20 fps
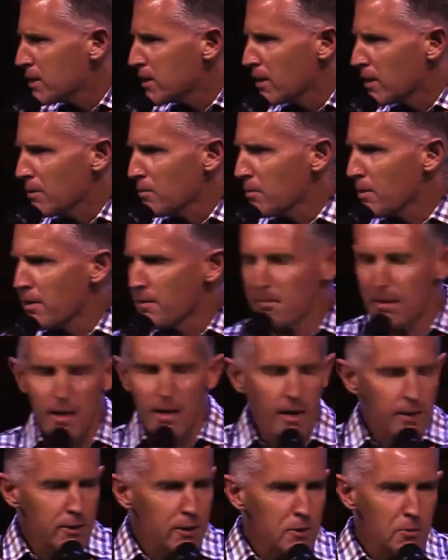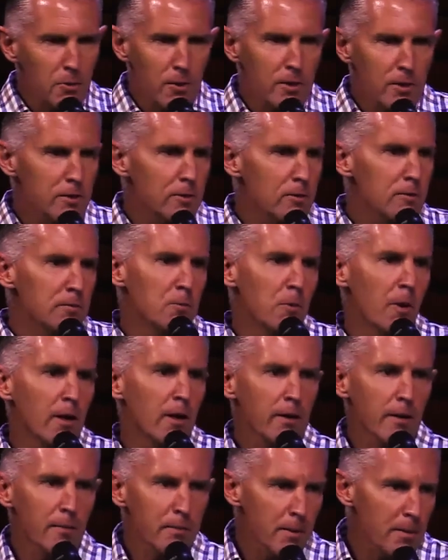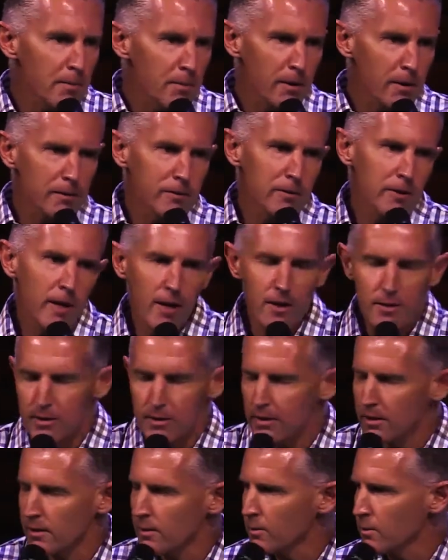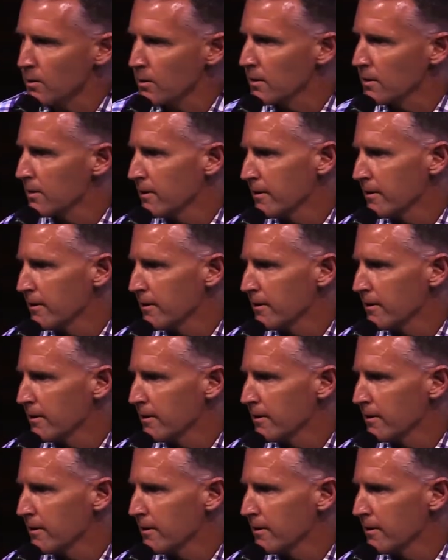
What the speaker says: I just wanted to welcome people into the house of the Lord.